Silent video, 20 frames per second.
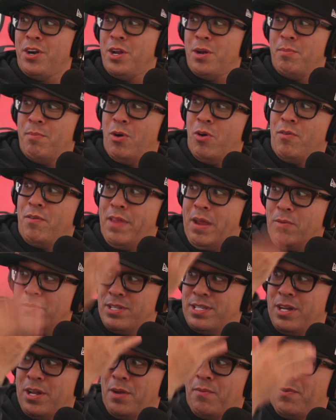turning them over. They
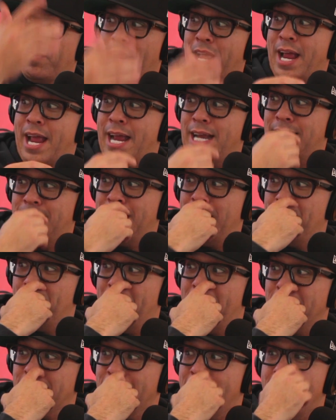were selling them for like
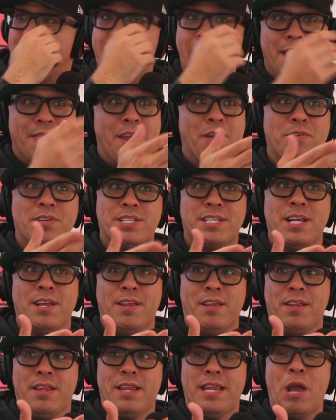$18.
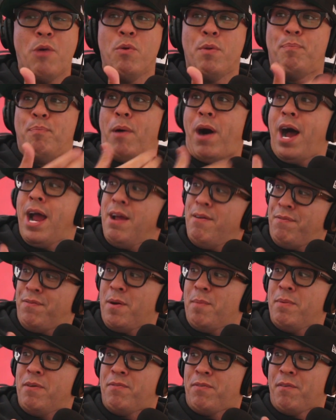They would buy it
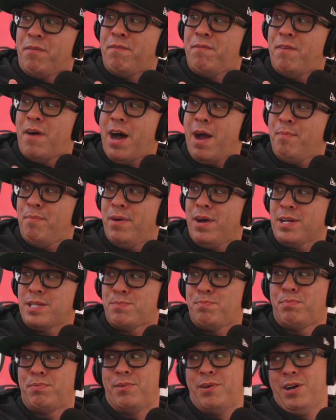from me for
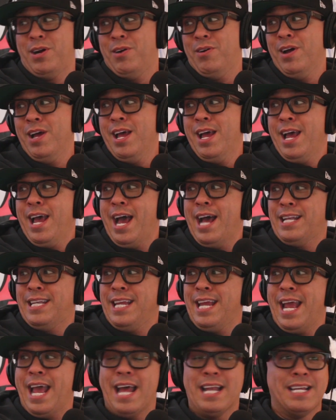$5, bro.
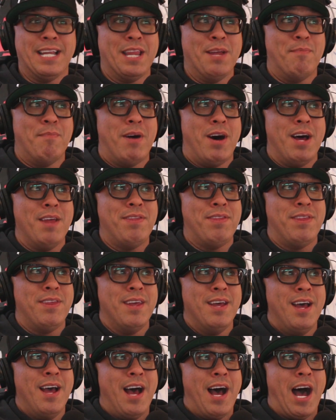At the end of the month,
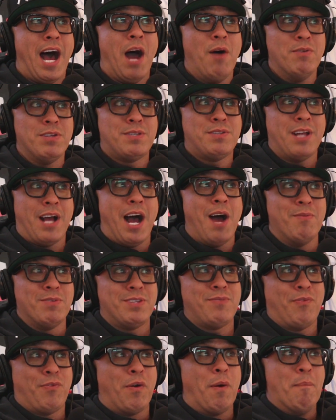I was
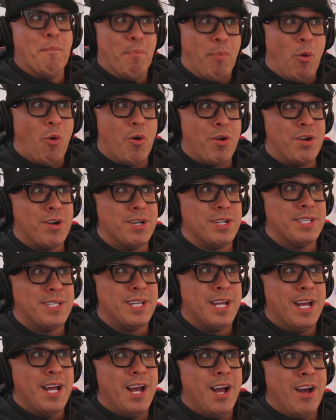from
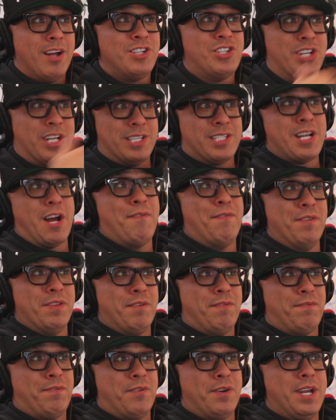Borders, just off
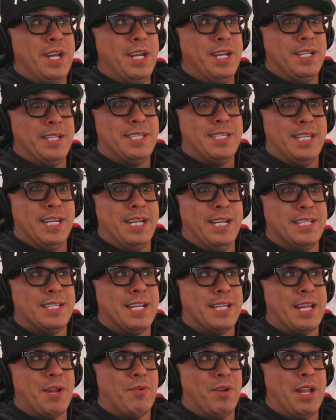of the free
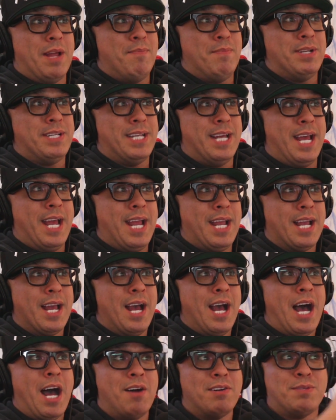CDs that they were letting me
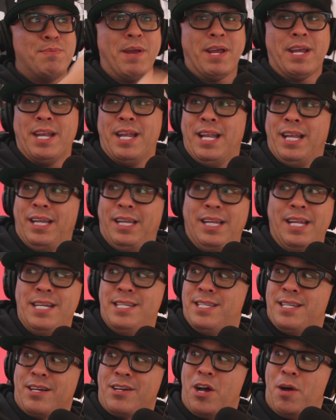take. I was making at
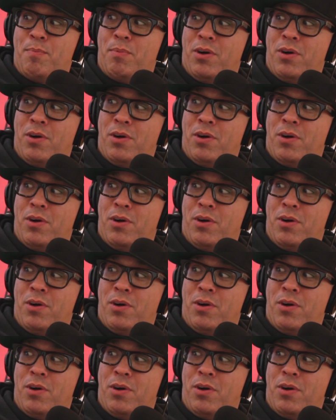least a